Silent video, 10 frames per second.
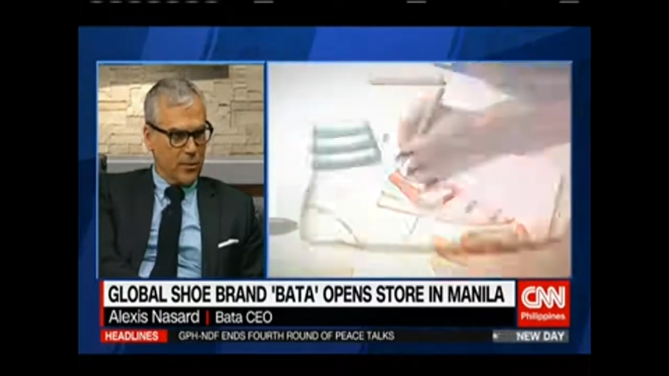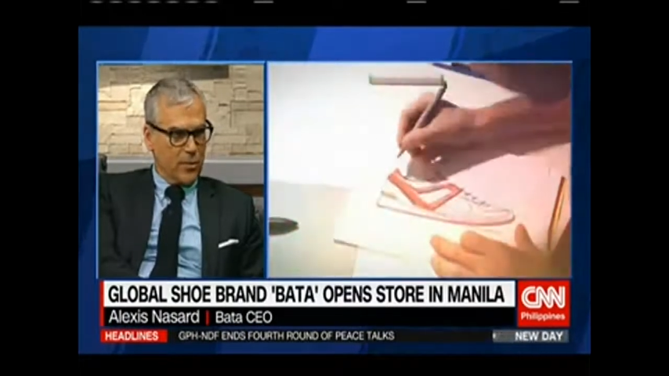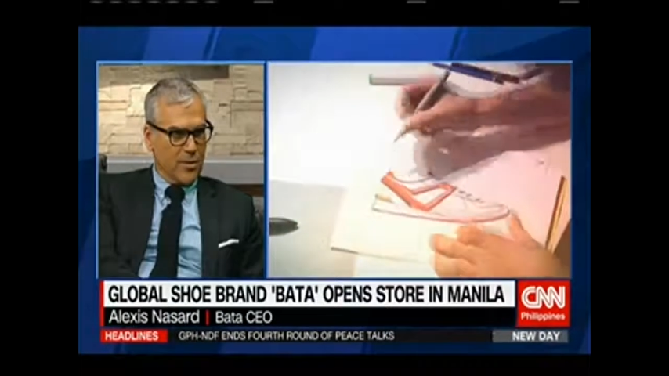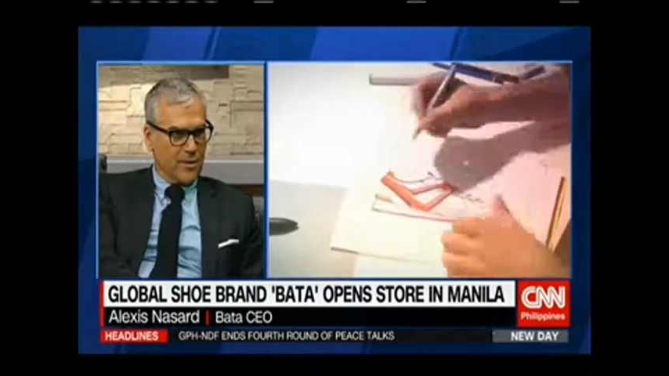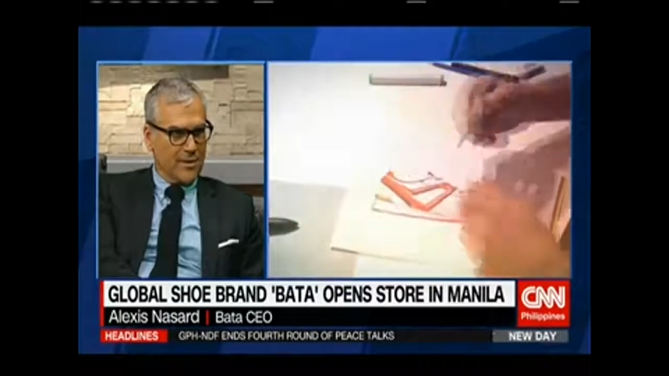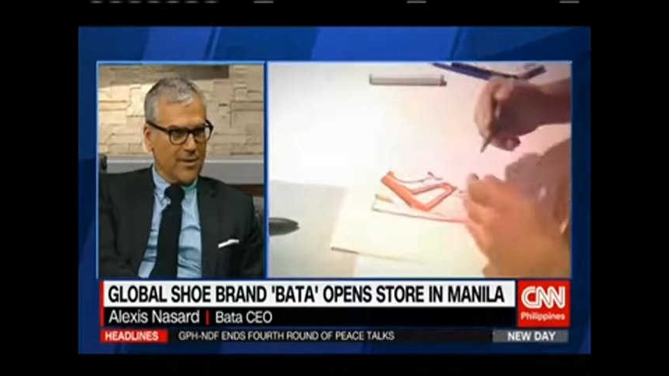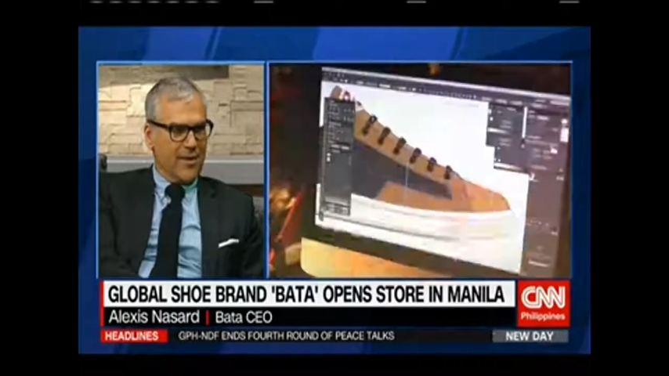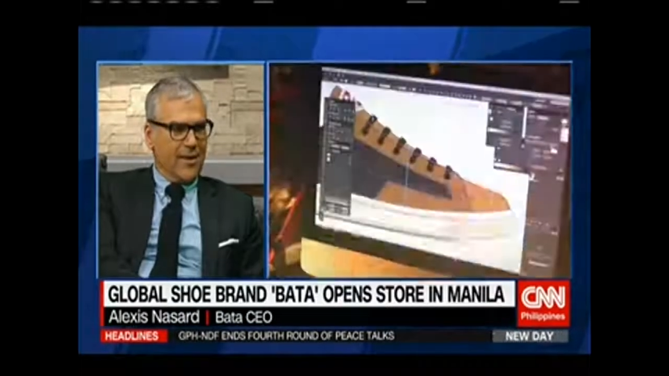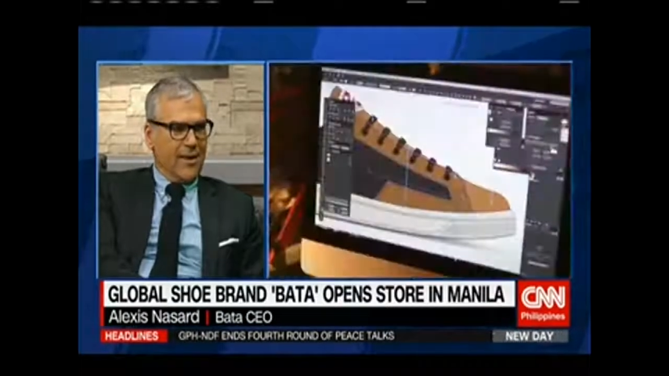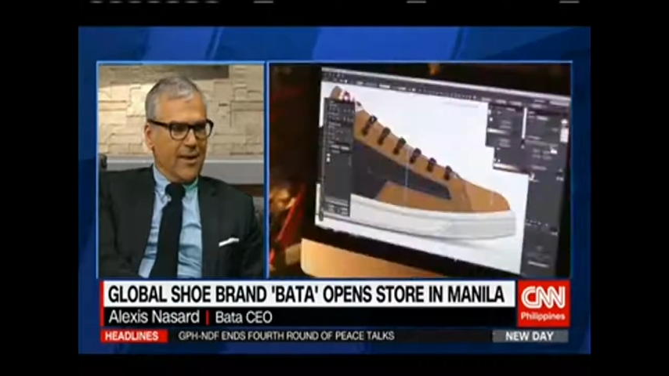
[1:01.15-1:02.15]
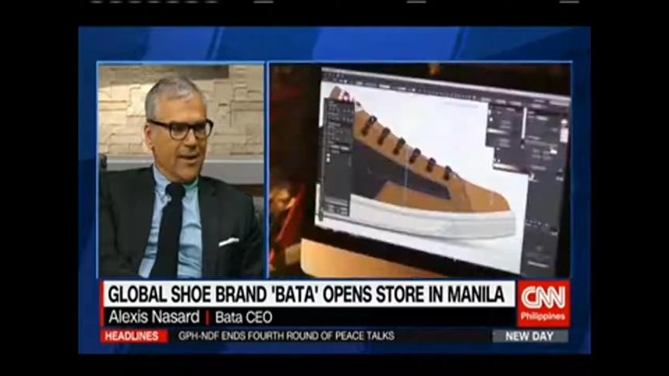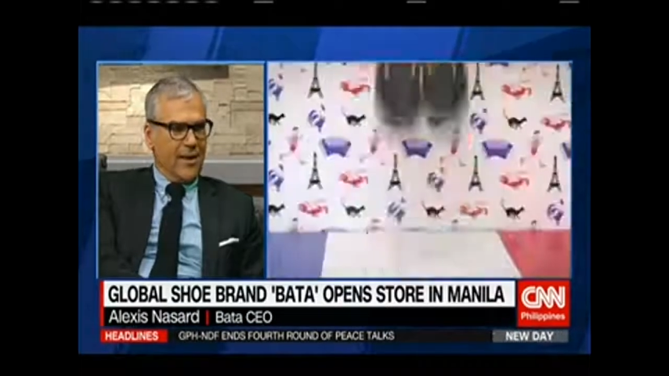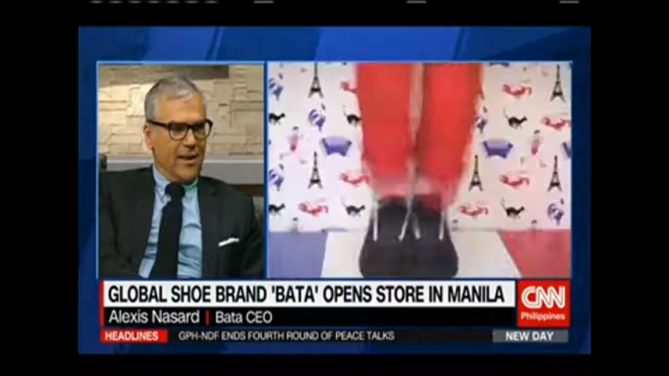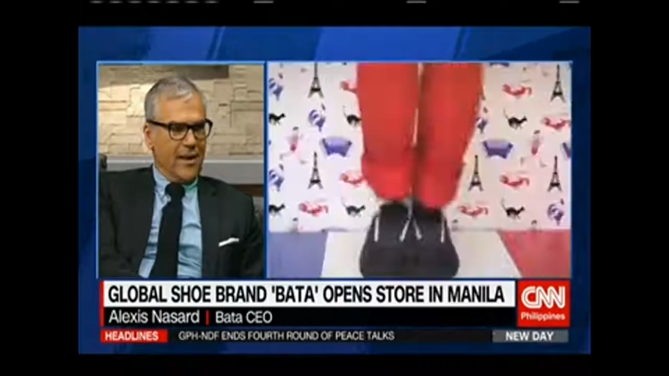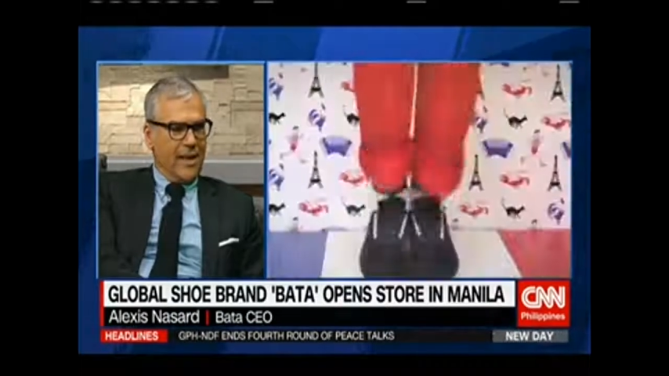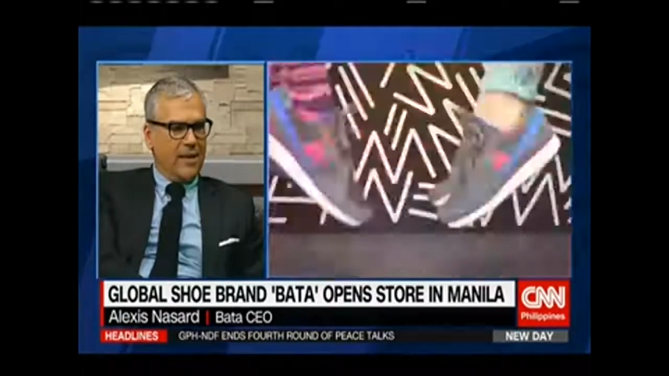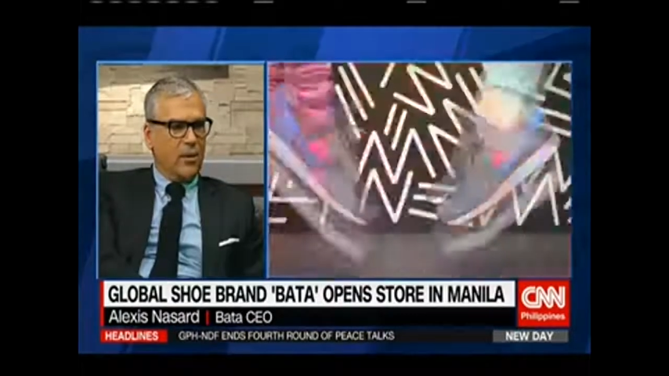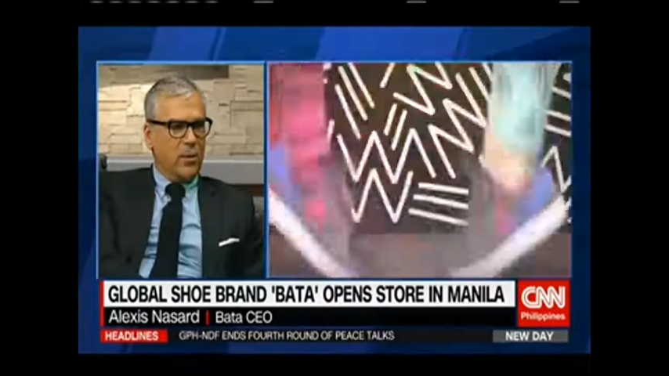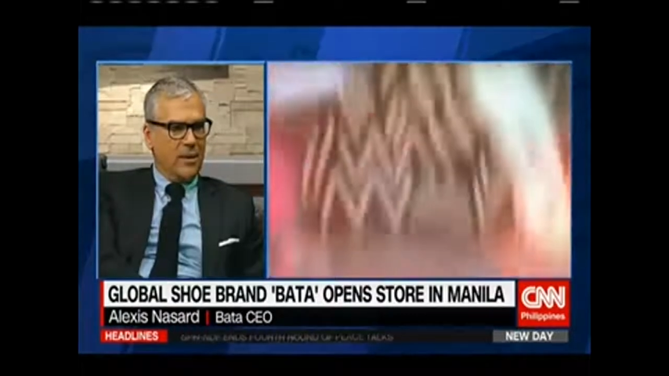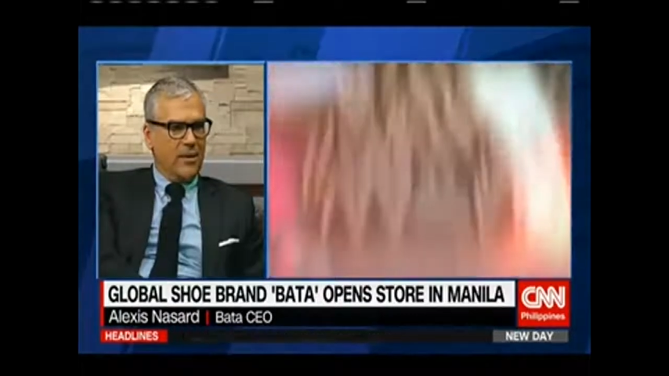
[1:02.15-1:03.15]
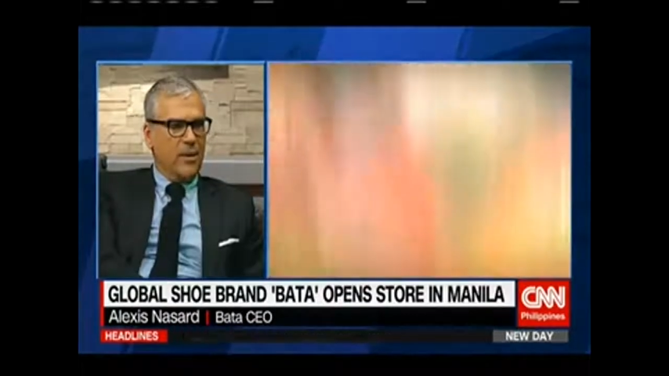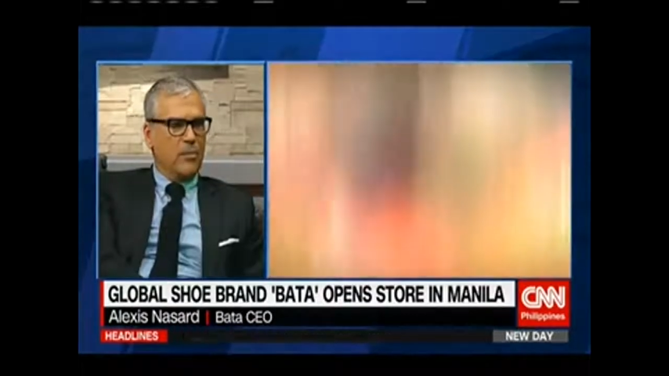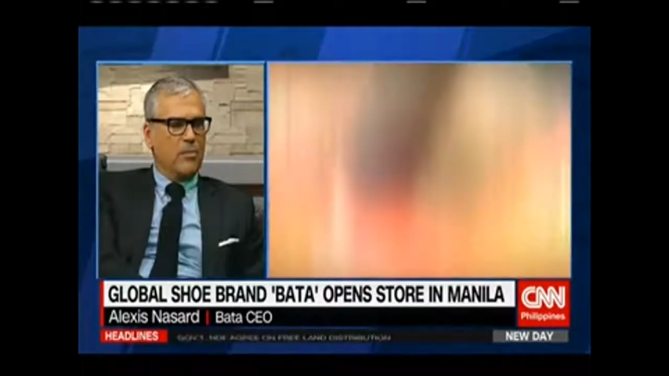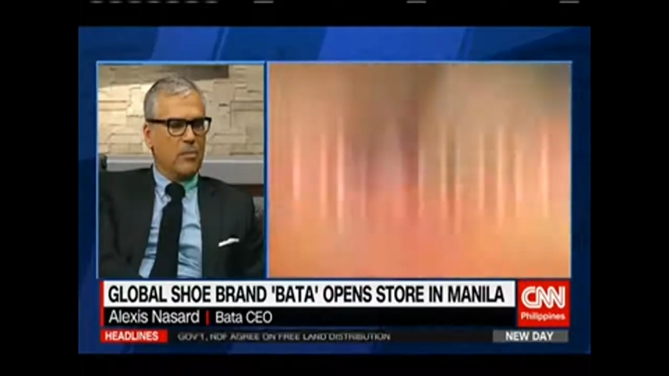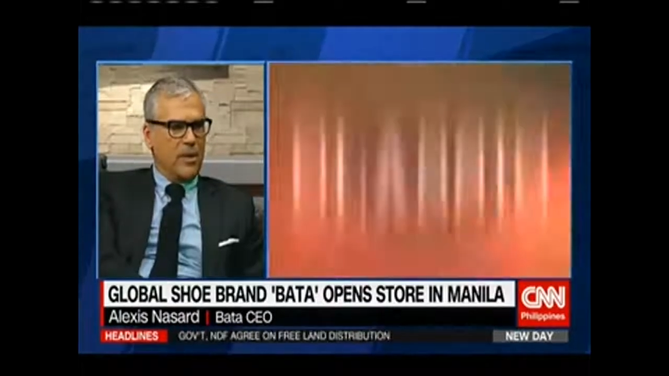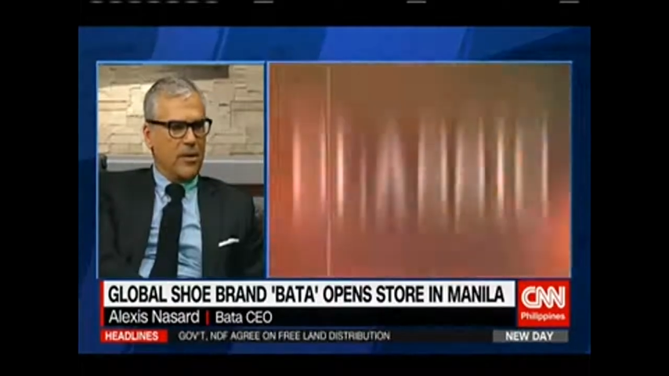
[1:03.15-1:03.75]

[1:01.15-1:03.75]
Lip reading: stores. And the one thing we